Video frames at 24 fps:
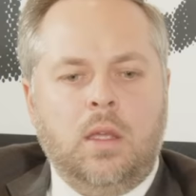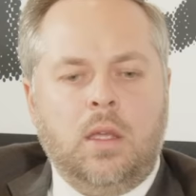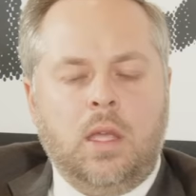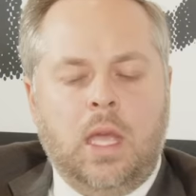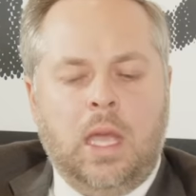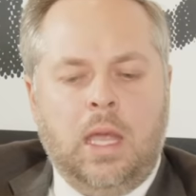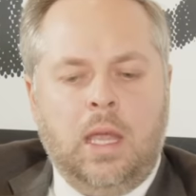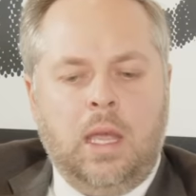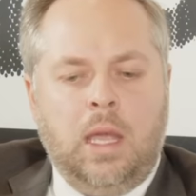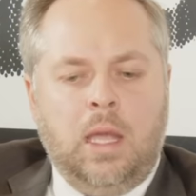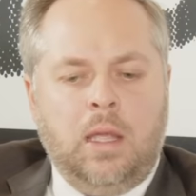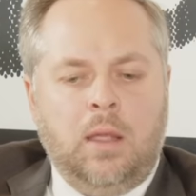
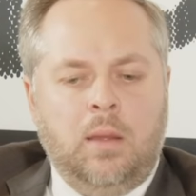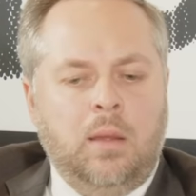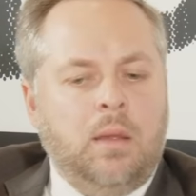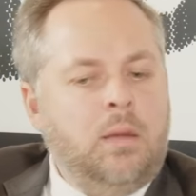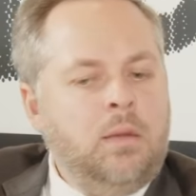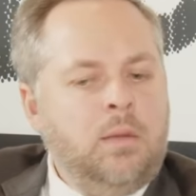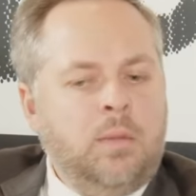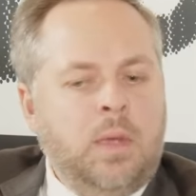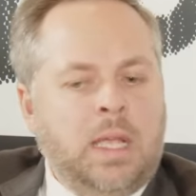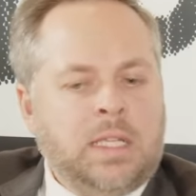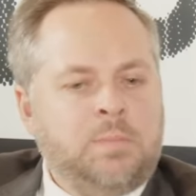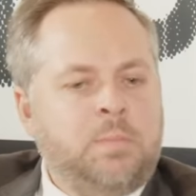
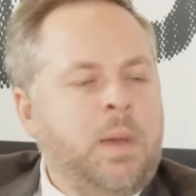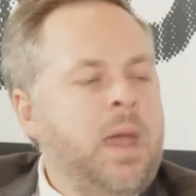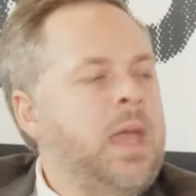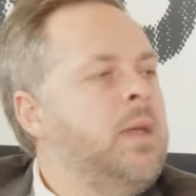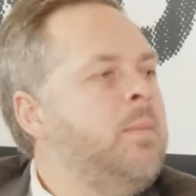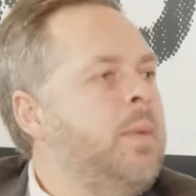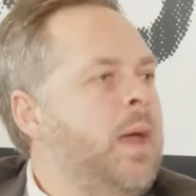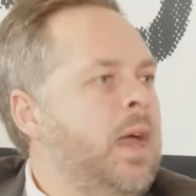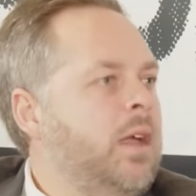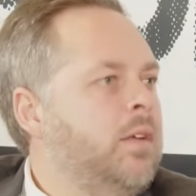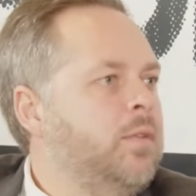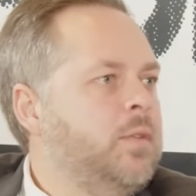as
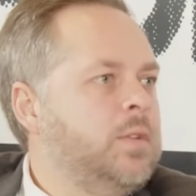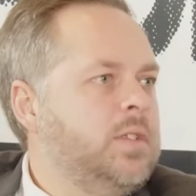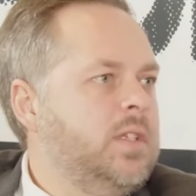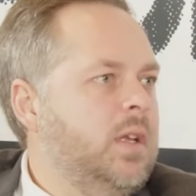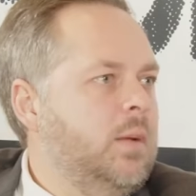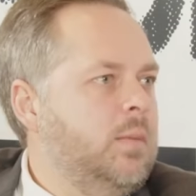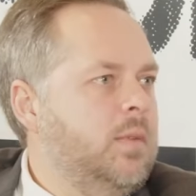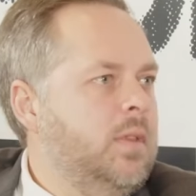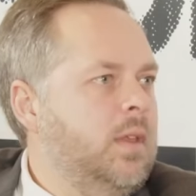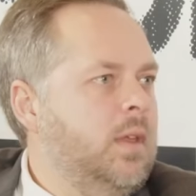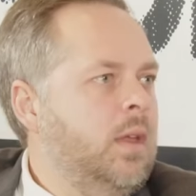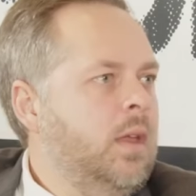payback for
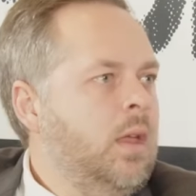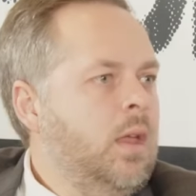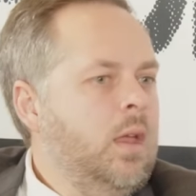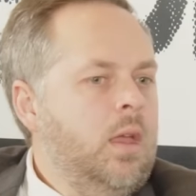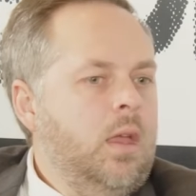something,